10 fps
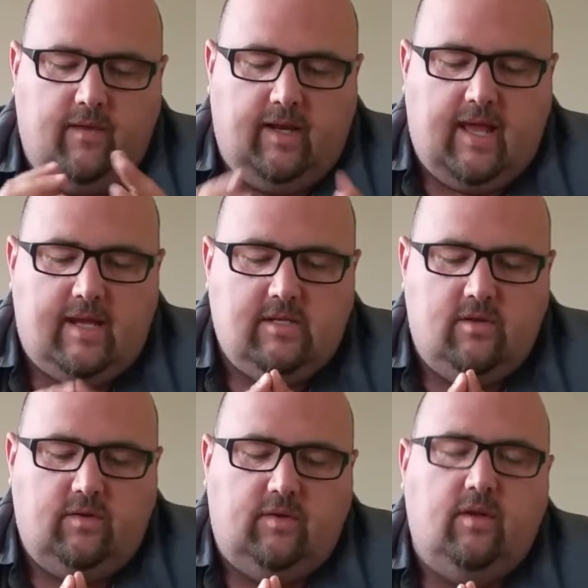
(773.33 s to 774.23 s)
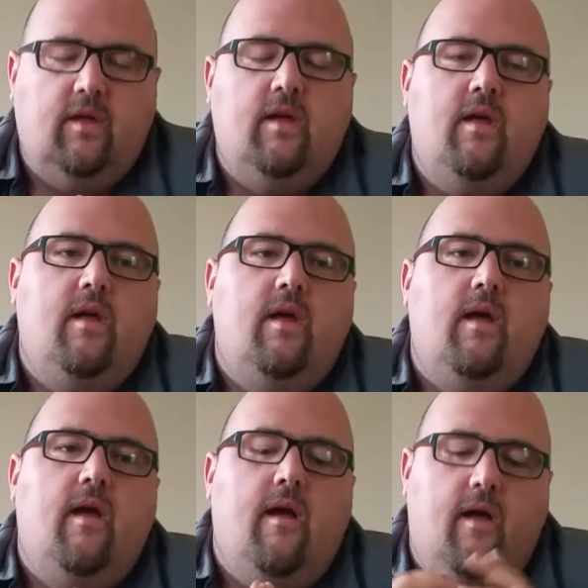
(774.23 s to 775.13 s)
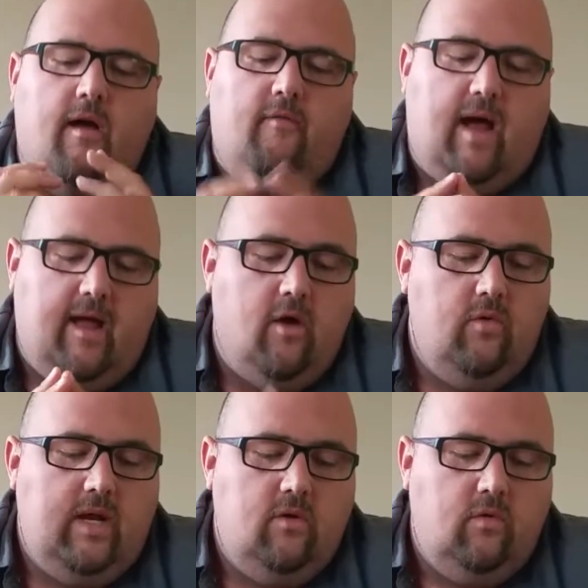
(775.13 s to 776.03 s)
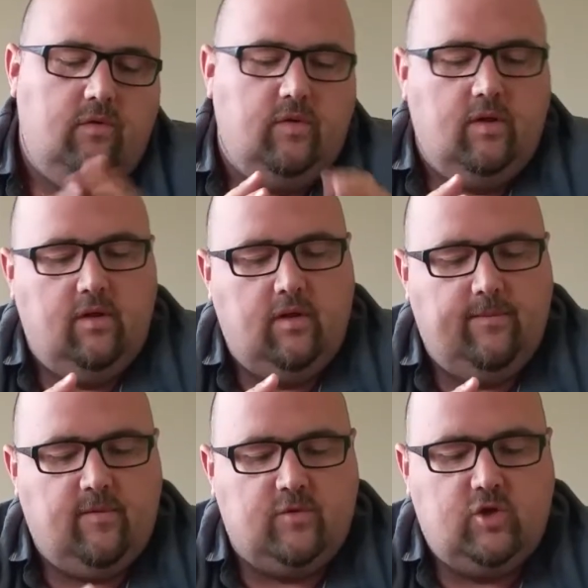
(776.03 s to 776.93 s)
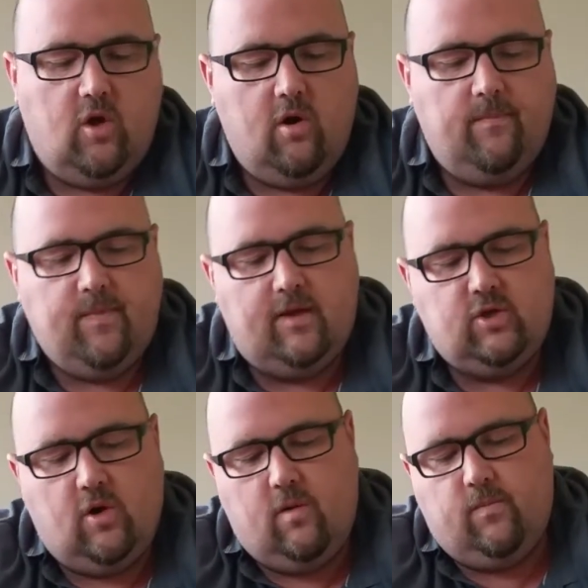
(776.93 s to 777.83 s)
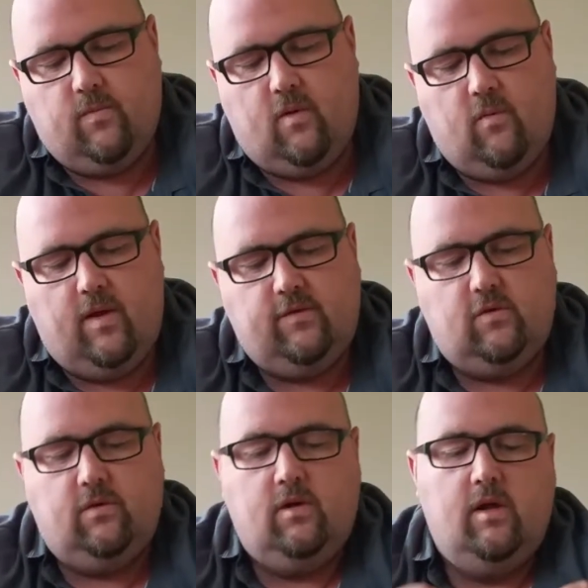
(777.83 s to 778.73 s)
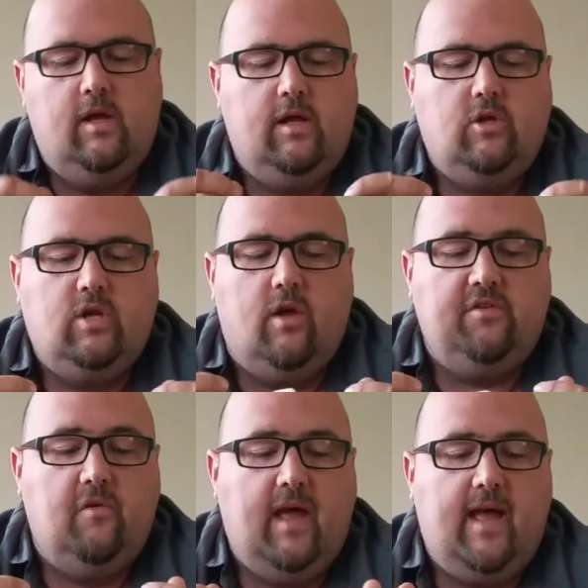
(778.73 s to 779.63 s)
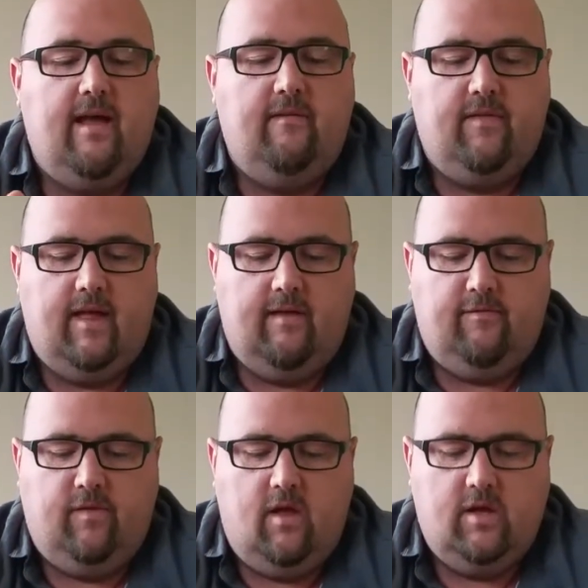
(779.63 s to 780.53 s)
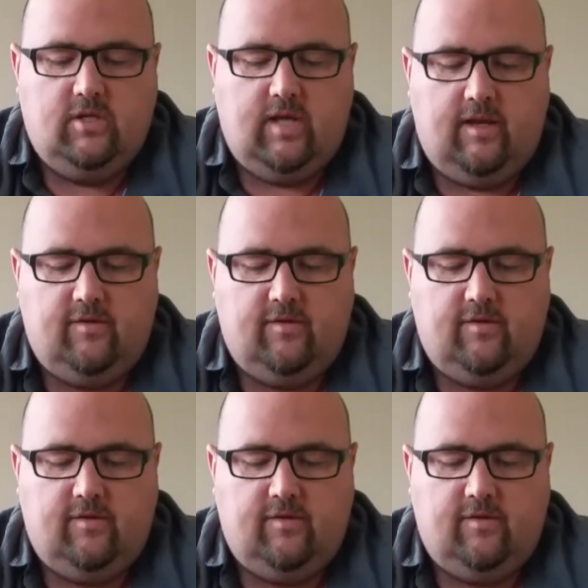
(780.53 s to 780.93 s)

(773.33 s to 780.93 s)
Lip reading: gauges of IO needles, a sharp arrestor. You should also have a flush and